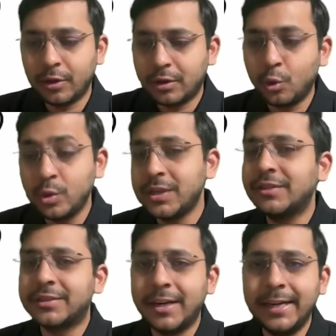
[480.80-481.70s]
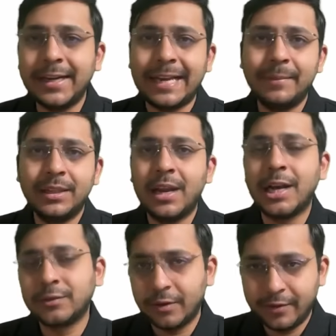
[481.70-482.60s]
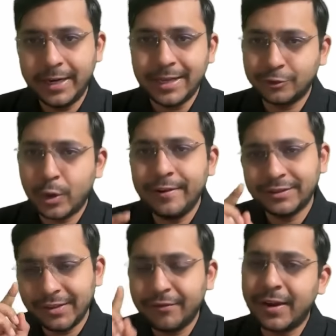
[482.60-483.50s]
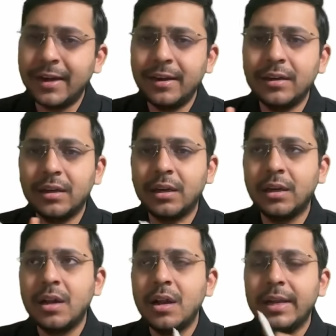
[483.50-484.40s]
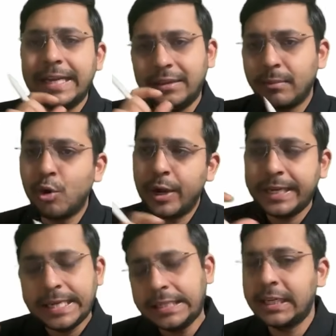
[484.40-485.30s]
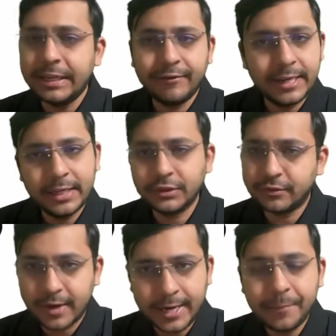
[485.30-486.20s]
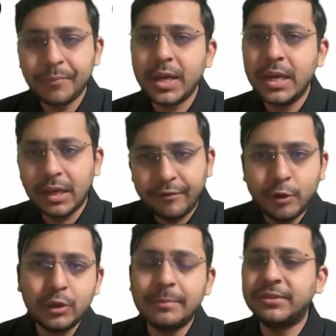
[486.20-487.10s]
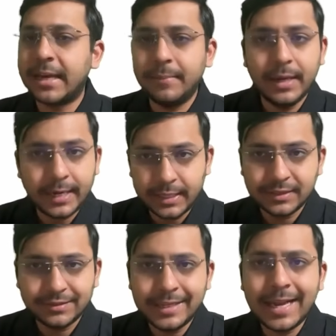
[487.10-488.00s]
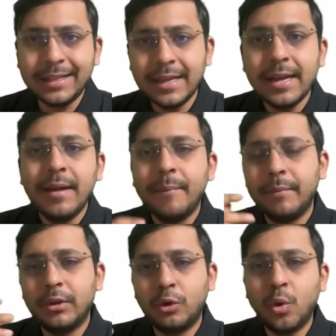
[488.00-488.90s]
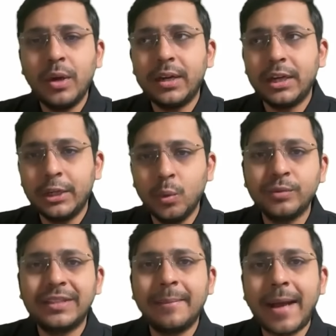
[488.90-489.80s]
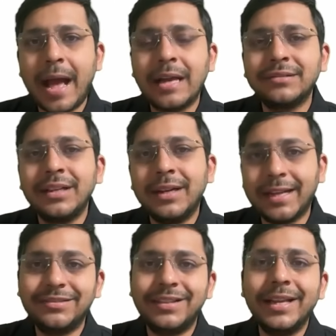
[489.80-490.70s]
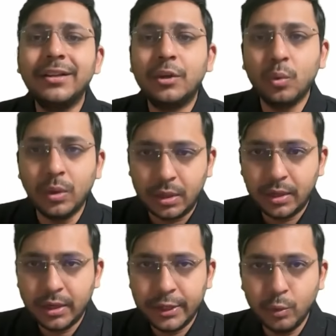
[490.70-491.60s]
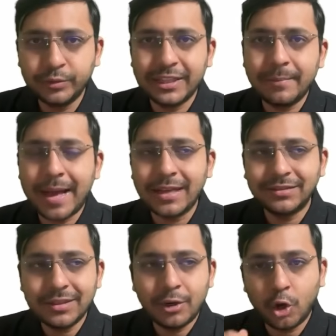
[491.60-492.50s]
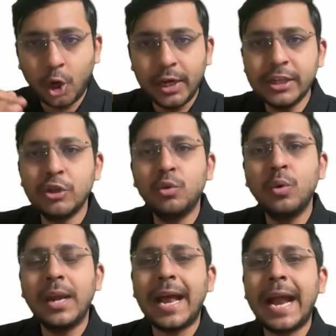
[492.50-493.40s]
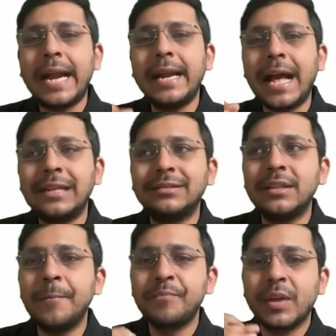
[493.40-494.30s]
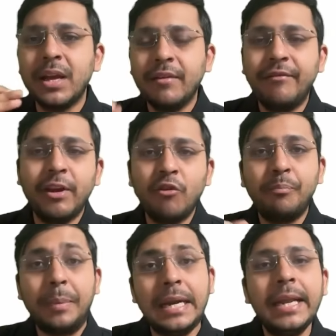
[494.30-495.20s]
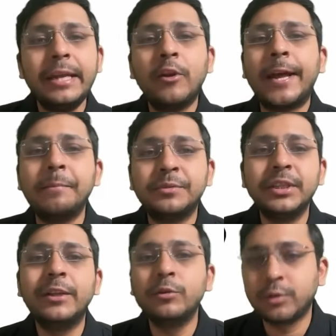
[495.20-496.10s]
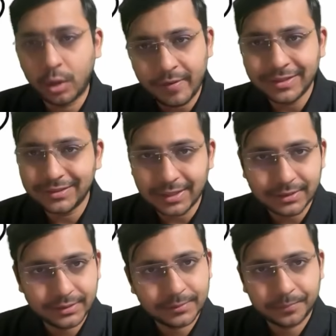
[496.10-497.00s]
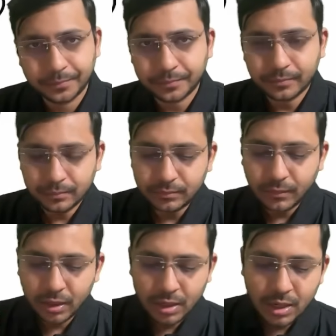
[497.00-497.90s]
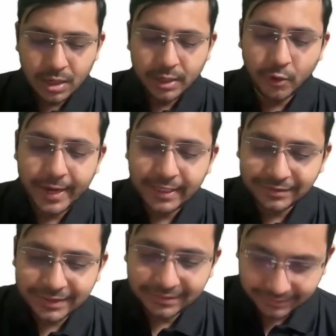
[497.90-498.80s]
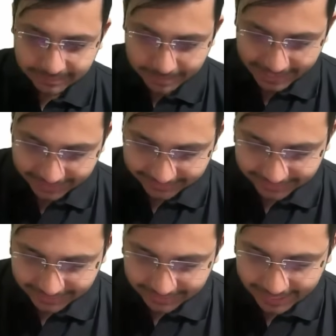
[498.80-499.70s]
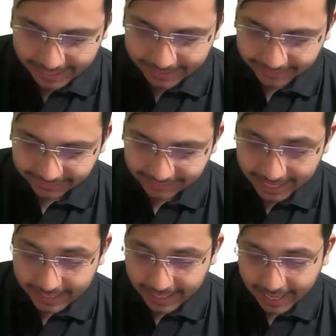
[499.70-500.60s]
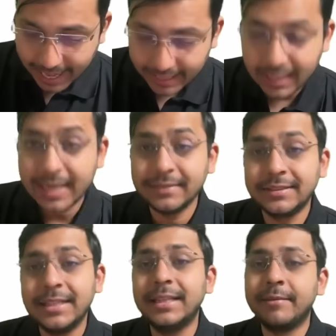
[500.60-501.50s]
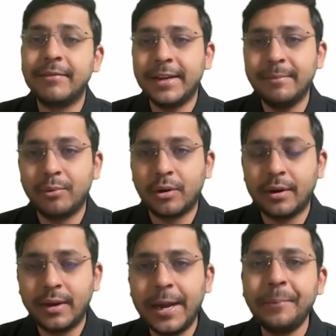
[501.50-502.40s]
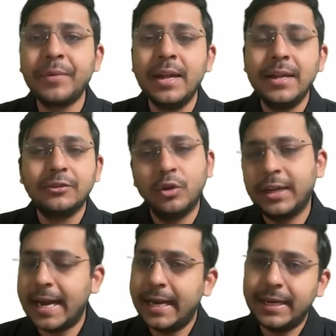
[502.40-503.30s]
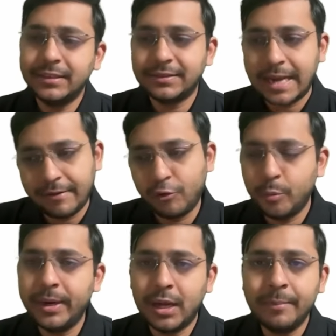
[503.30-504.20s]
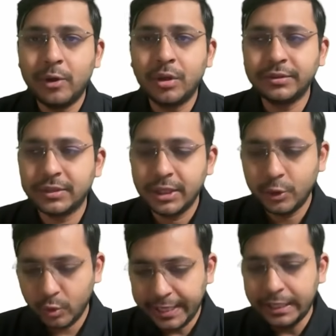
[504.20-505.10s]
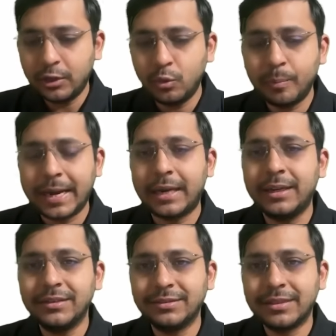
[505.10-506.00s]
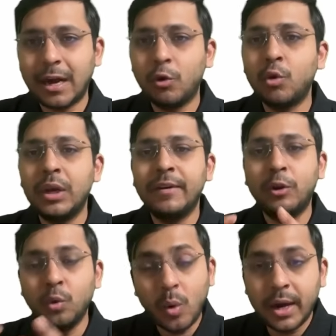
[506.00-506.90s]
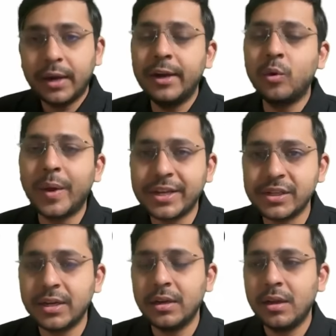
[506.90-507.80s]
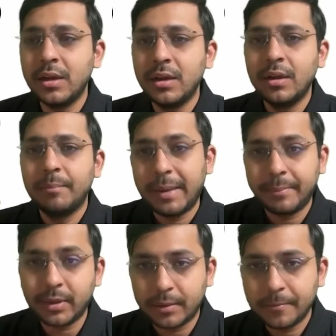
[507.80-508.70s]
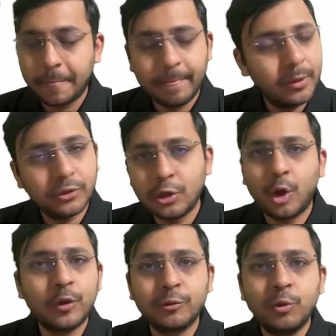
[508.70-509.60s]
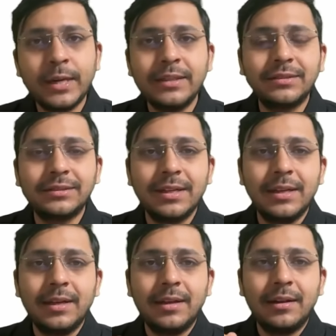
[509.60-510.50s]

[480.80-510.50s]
of your crucial study time in the last 50 days. So I'd say one, either morning, either evening is fine. Review them simultaneously and don't use them as a testing tool. Use them as a knowledge tool and as a way of building your MCQ solving skills. Now, next is practicing grand tests and analyzing them. Very important, right? So grand tests have to be done because you need to practice how to give a 200 question paper. Because a lot of students,